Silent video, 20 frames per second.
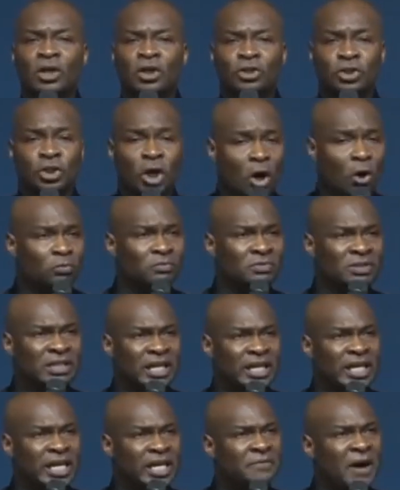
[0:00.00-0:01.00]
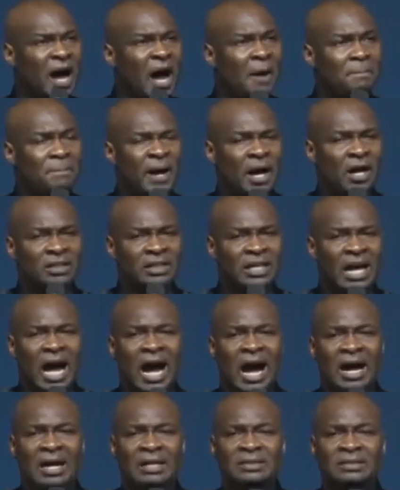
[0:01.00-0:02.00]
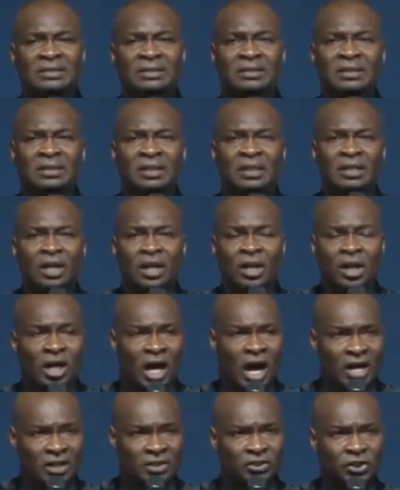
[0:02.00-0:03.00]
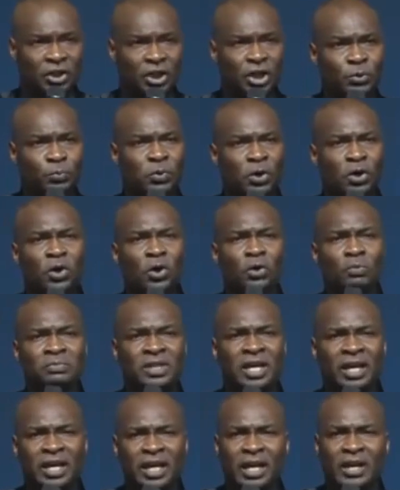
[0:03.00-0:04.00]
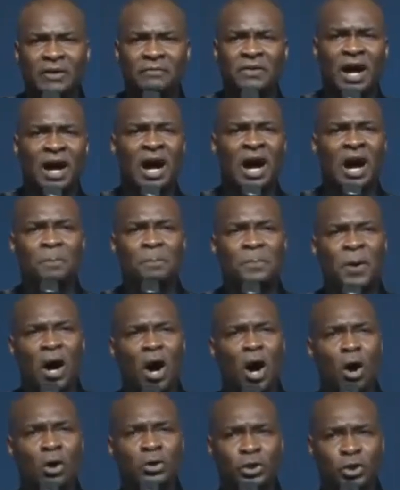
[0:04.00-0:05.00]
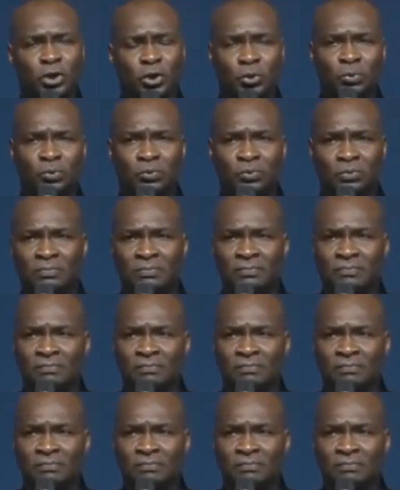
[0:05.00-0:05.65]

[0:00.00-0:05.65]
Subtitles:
Don't give up on God, because he won't give up on you.